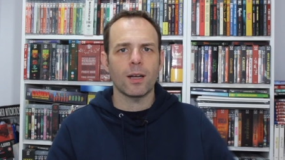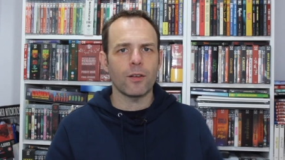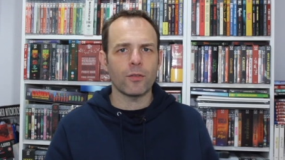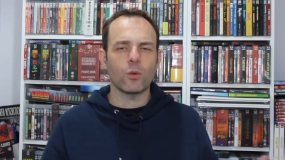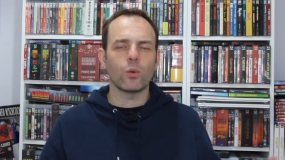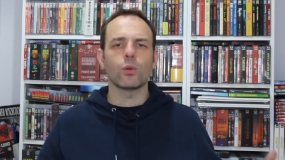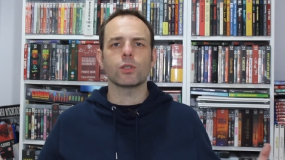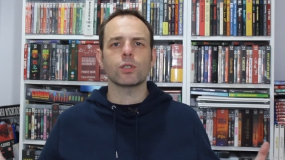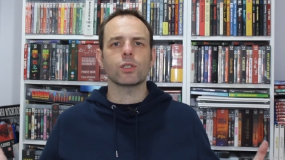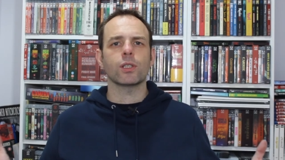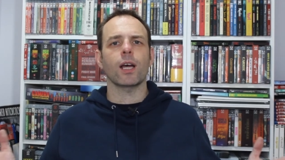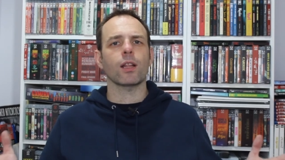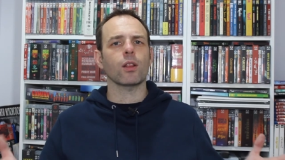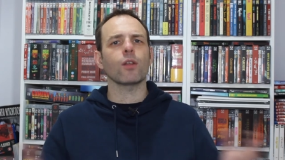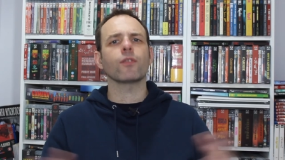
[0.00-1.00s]
Of course,
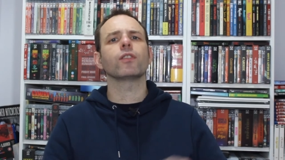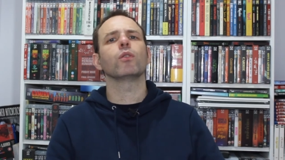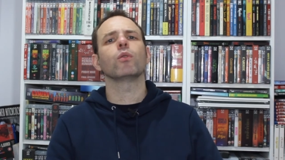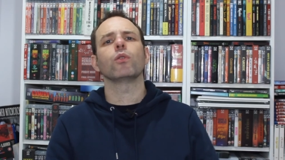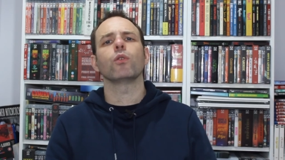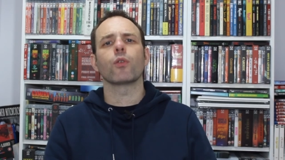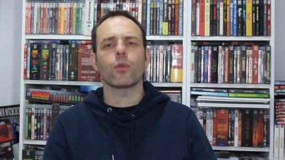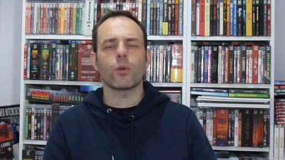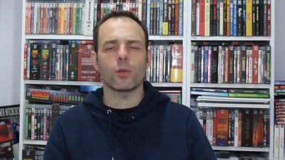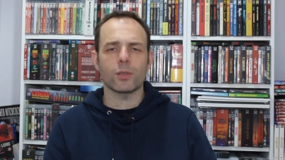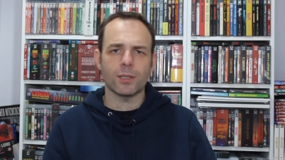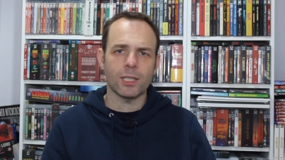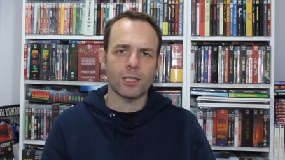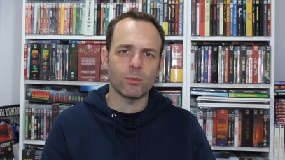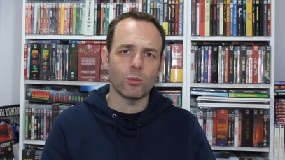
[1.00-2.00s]
I'd love to know your
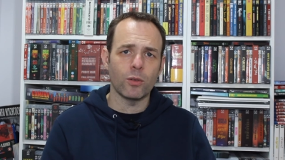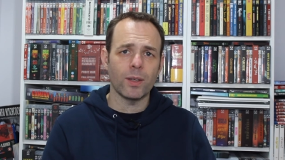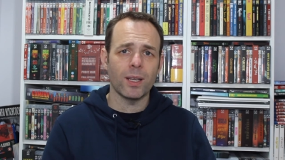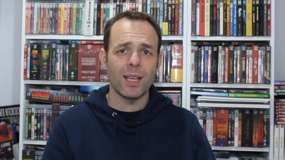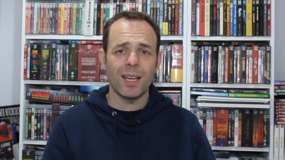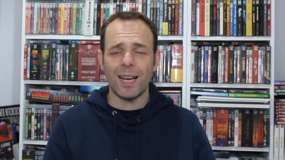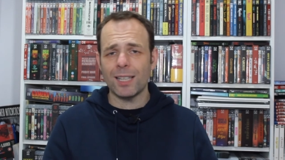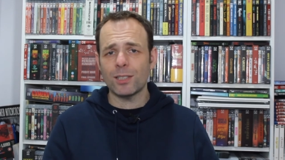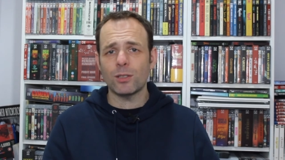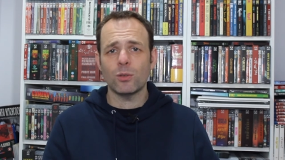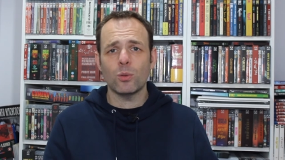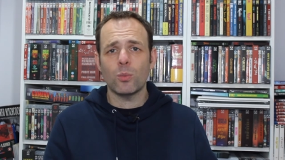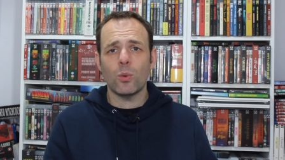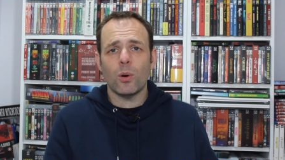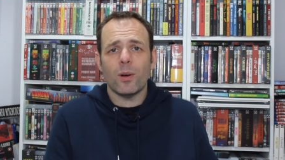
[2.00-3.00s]
thoughts on this movie. And you
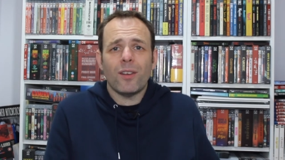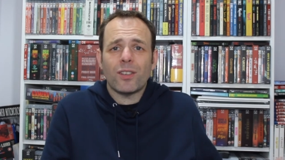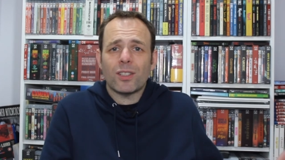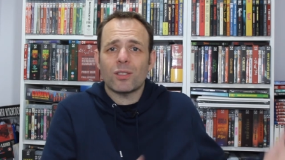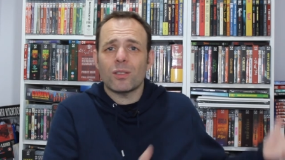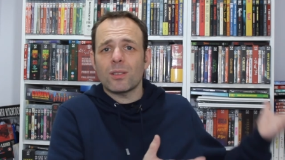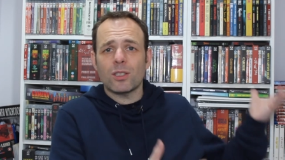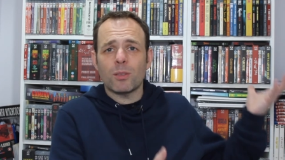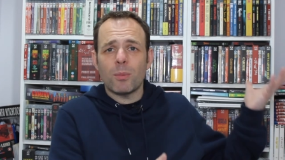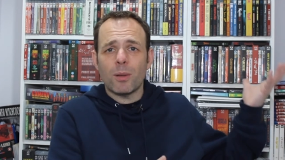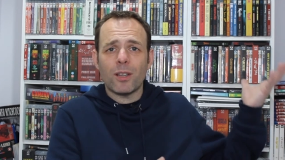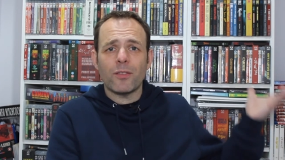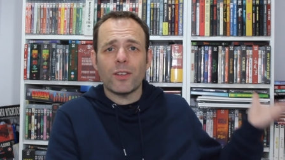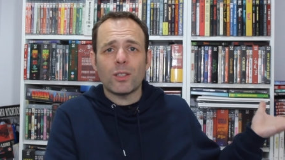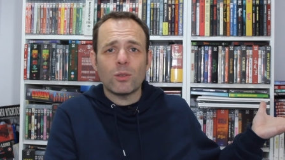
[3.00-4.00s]
know what? I've got some
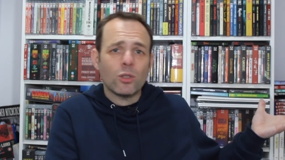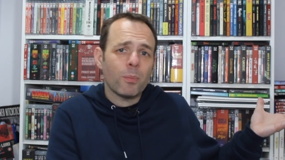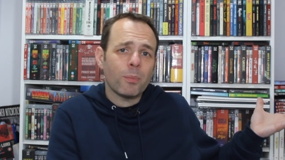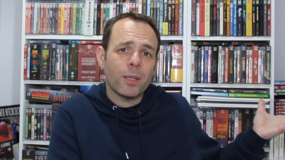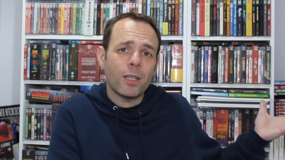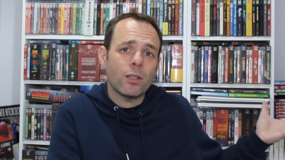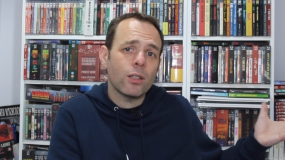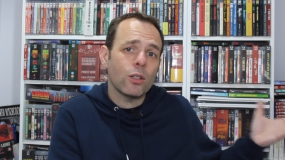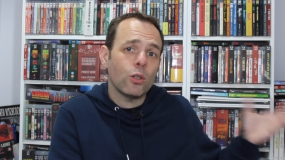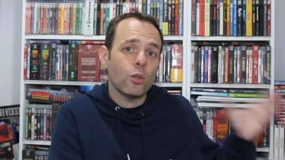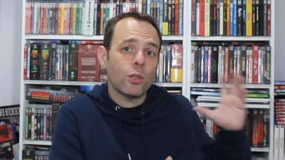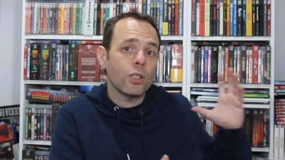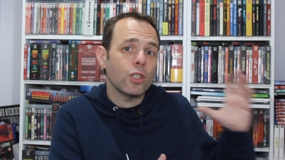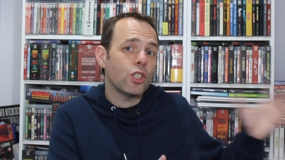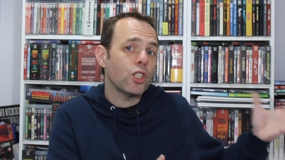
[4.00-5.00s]
other videos up here that you
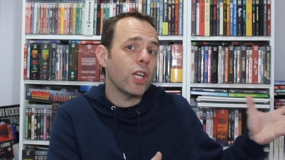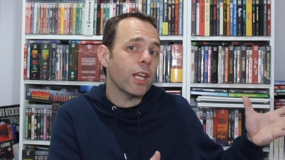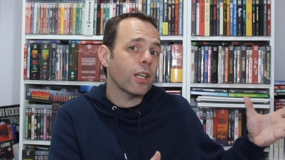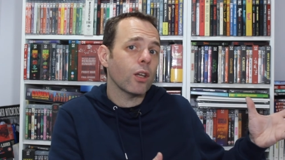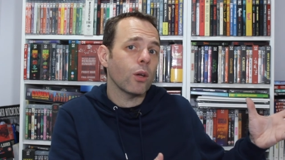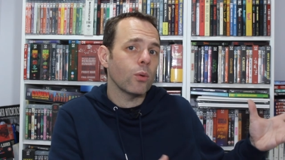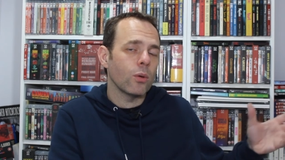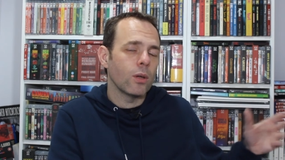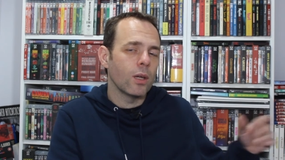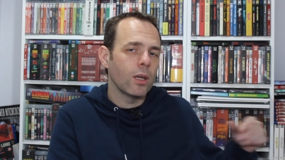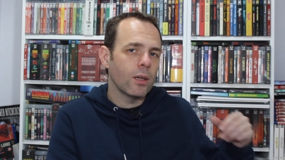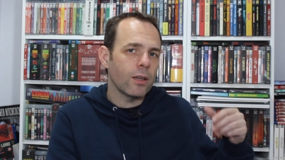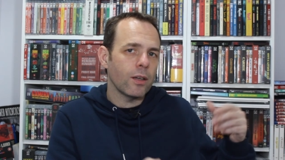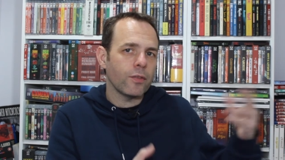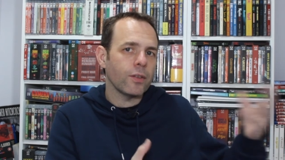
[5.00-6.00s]
can check out
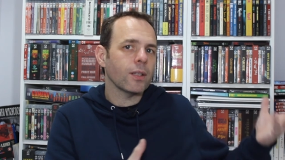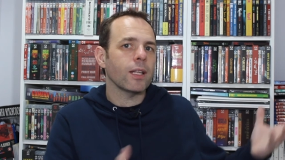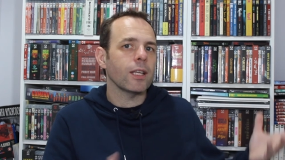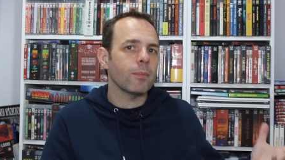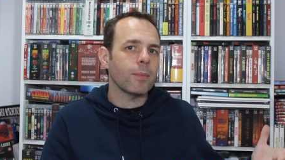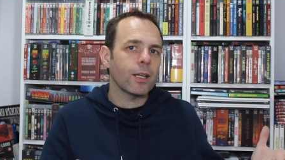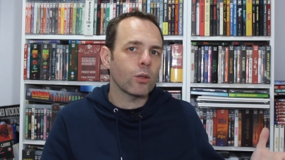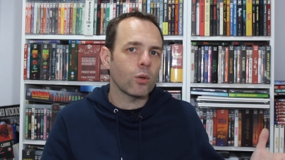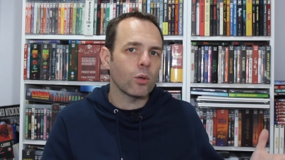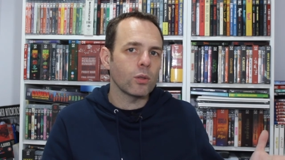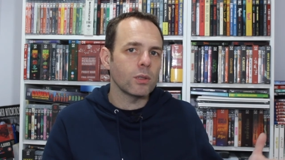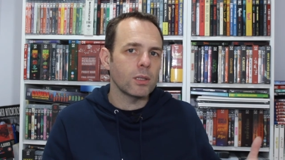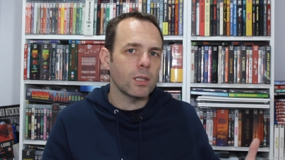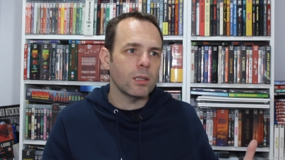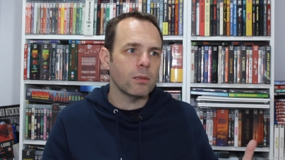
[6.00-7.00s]
if you like my
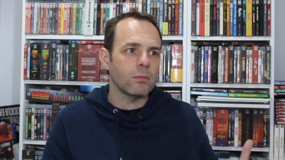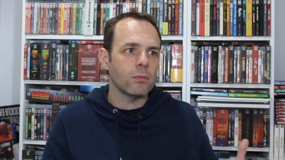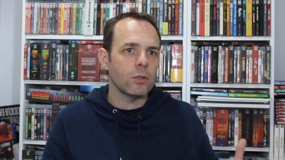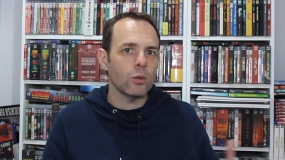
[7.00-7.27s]
content.